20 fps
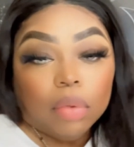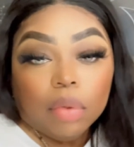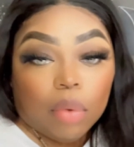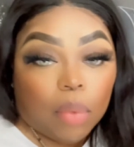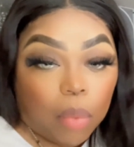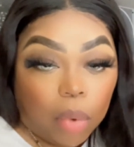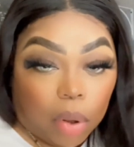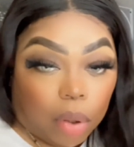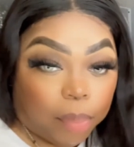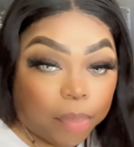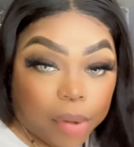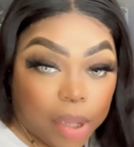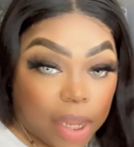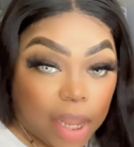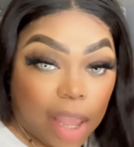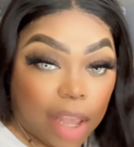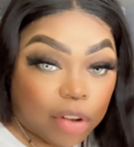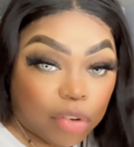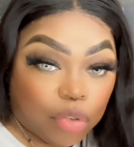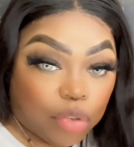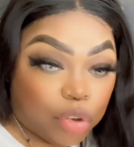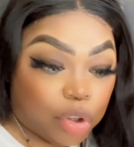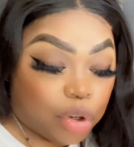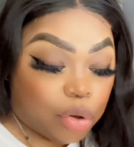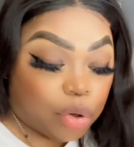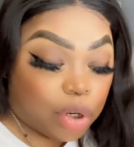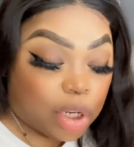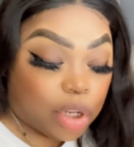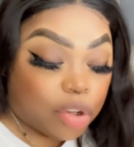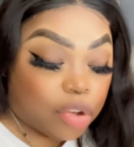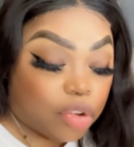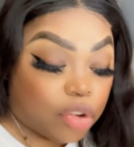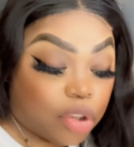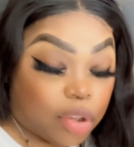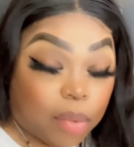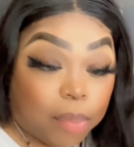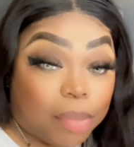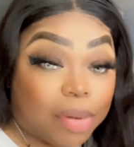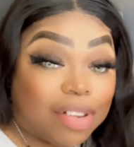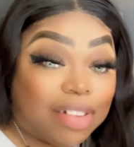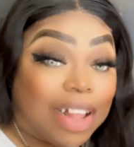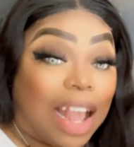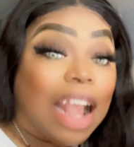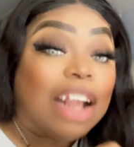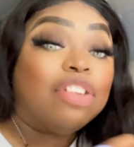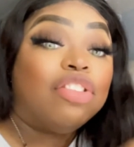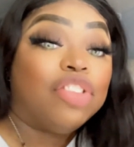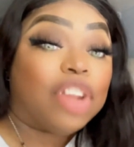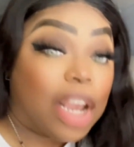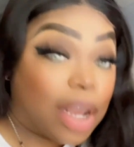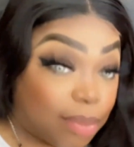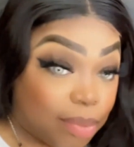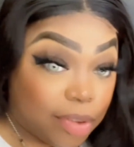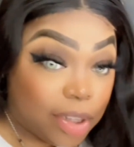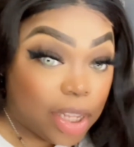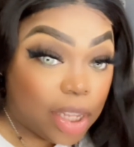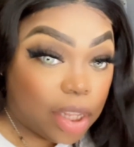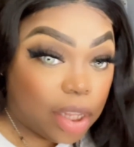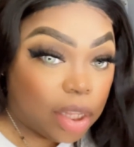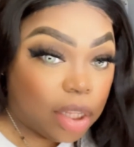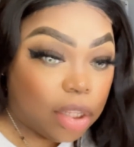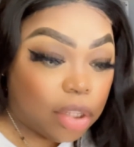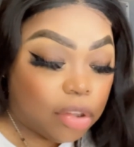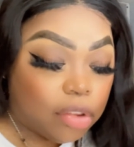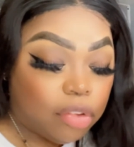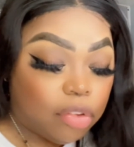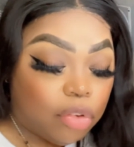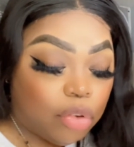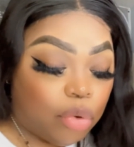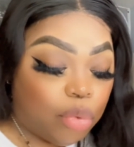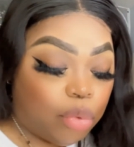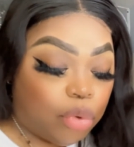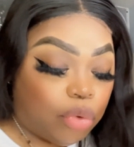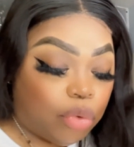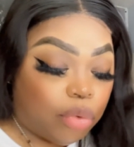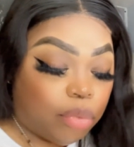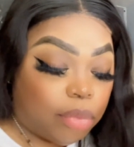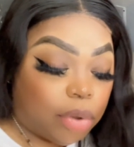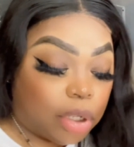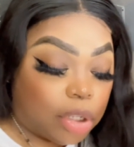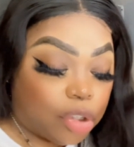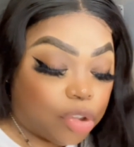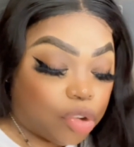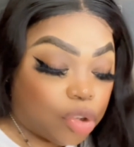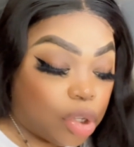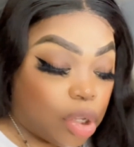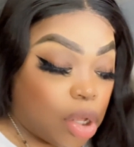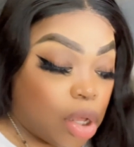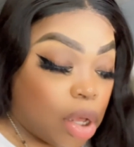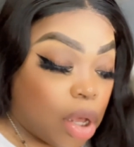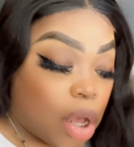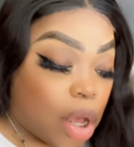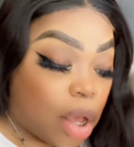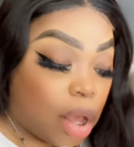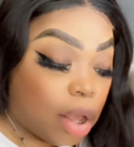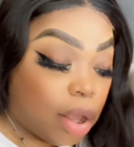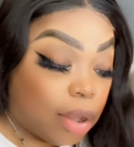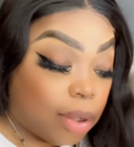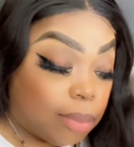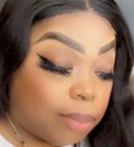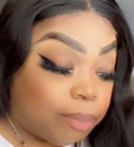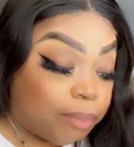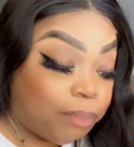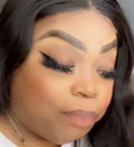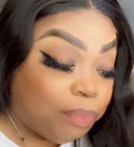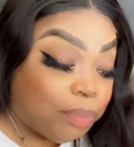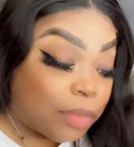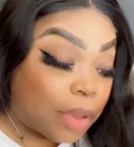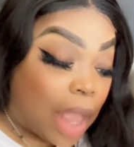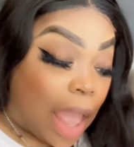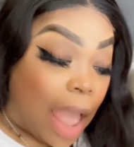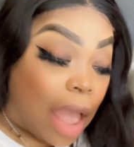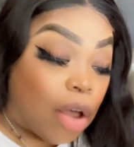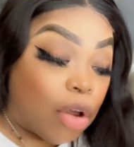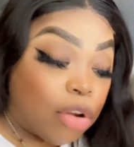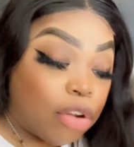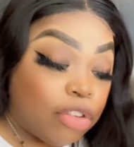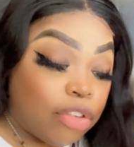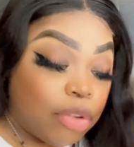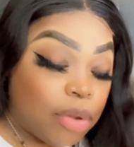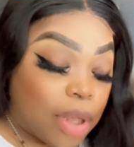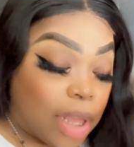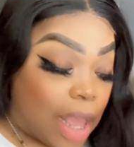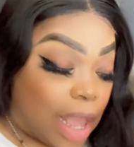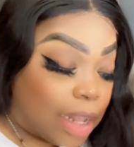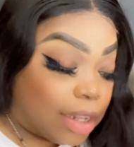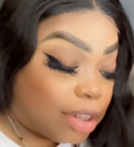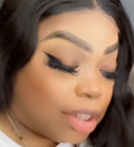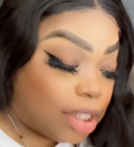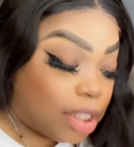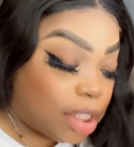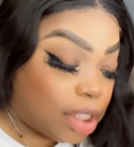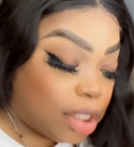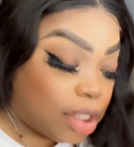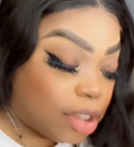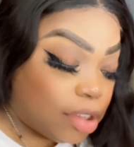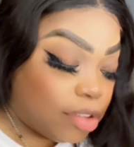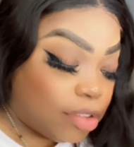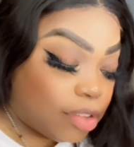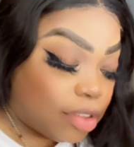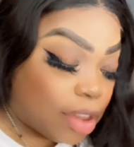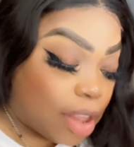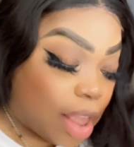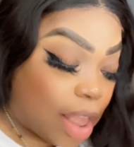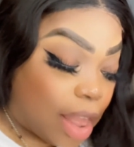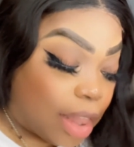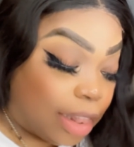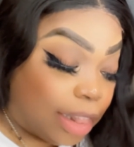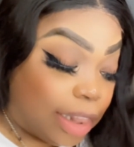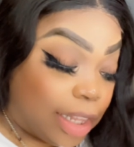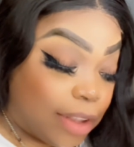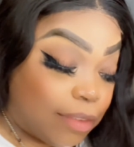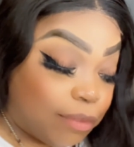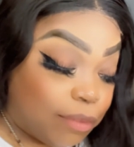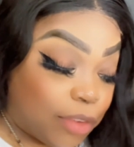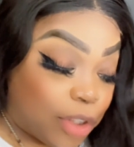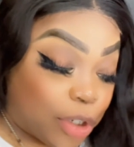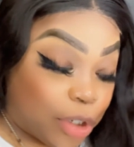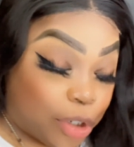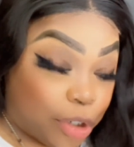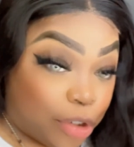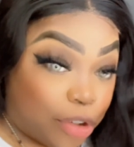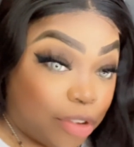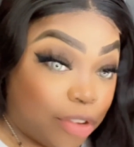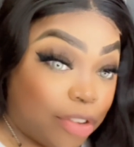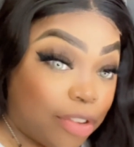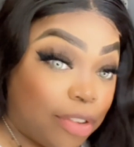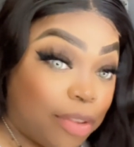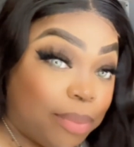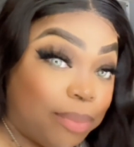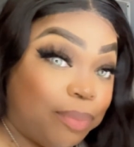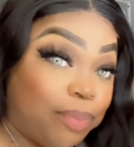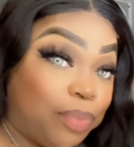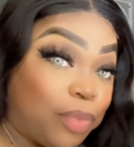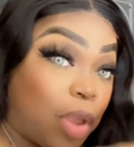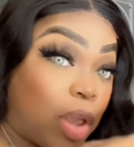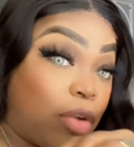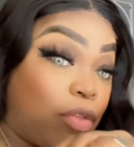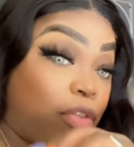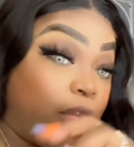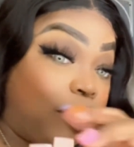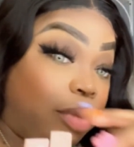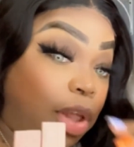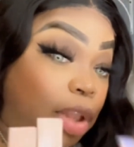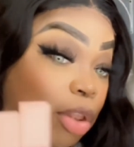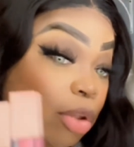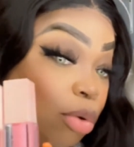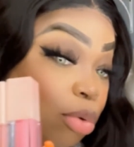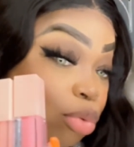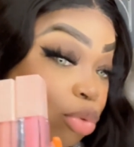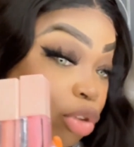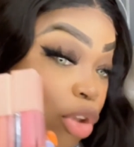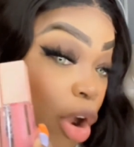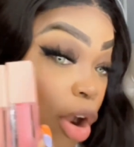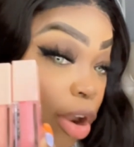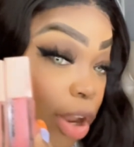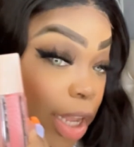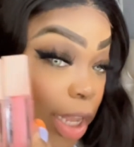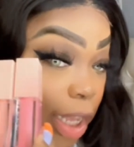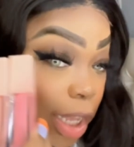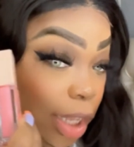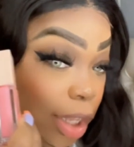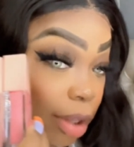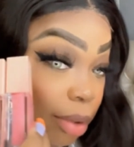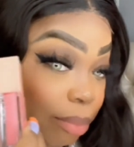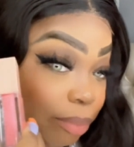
what putting extra shit on it is just, besides chapstick, is doing too much. I also got these lifters from your local Target.